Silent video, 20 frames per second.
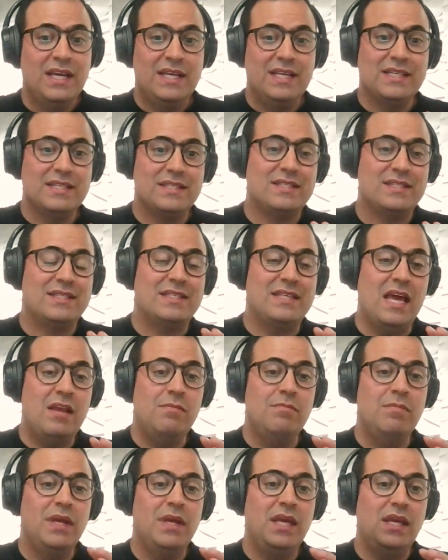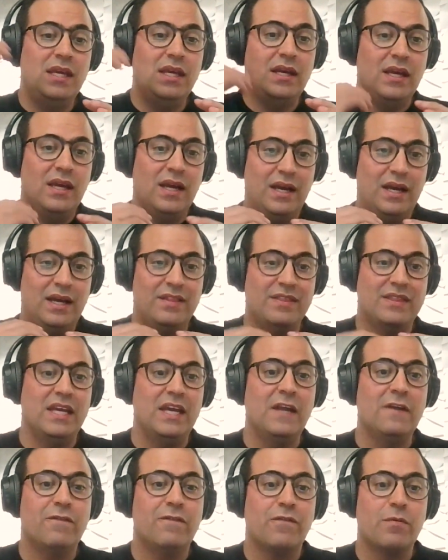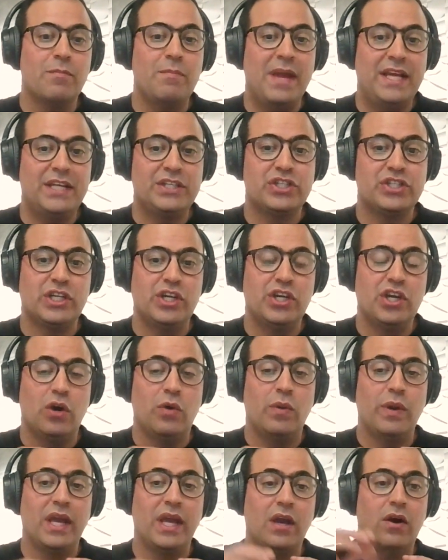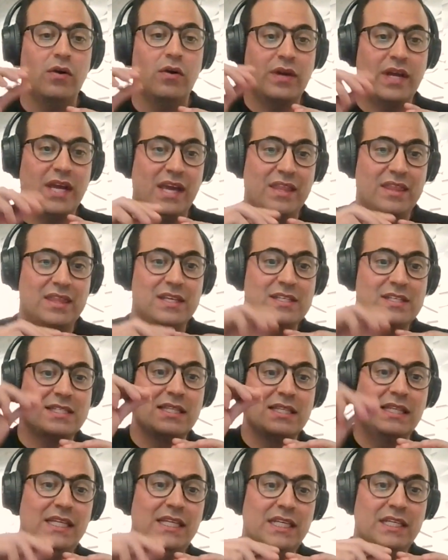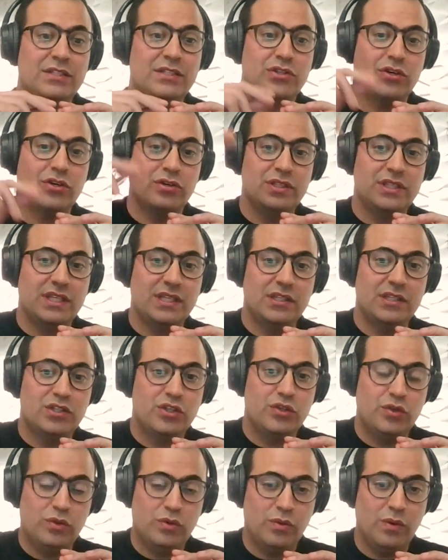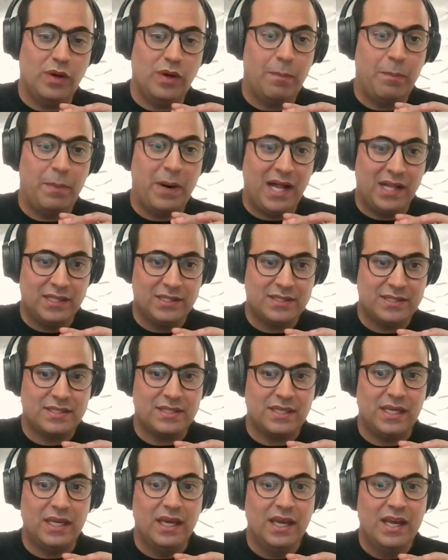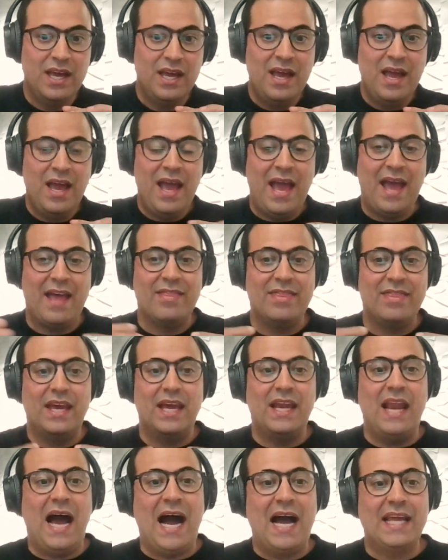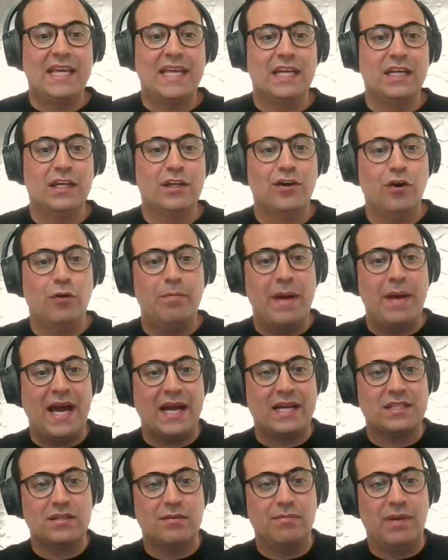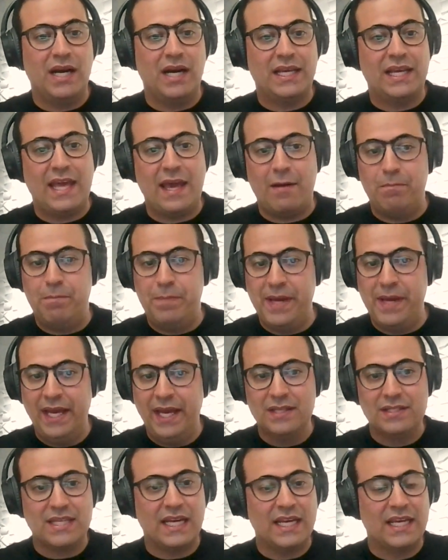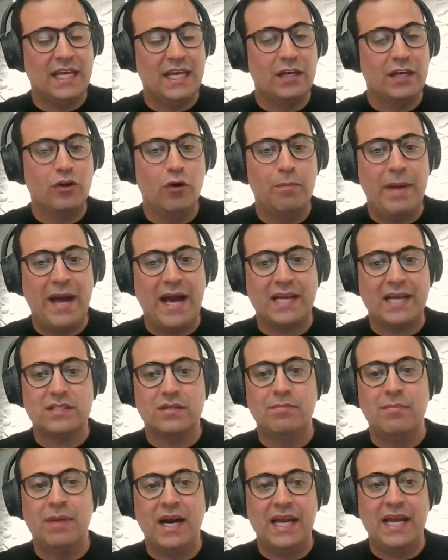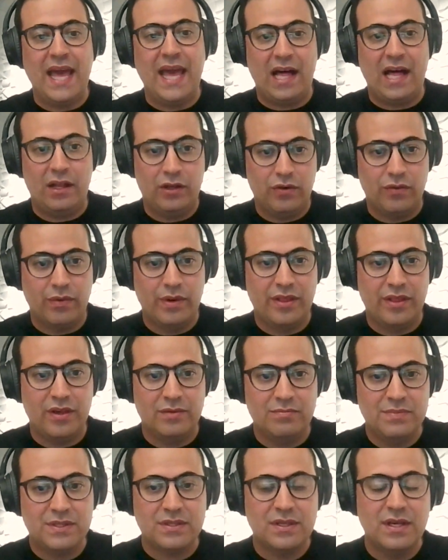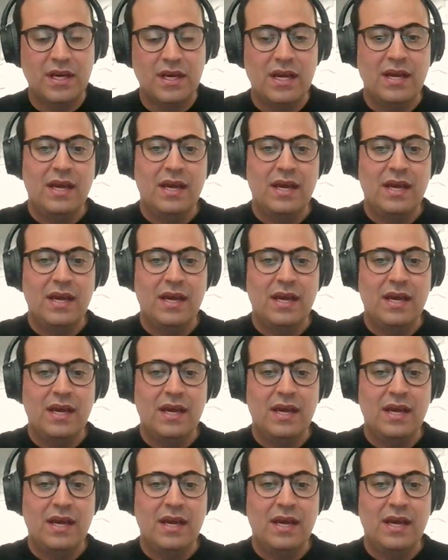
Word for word: is, send me the information knowing, okay, this lead turned into a policy, and then I can go back to my campaigns, I can go back to my algorithms,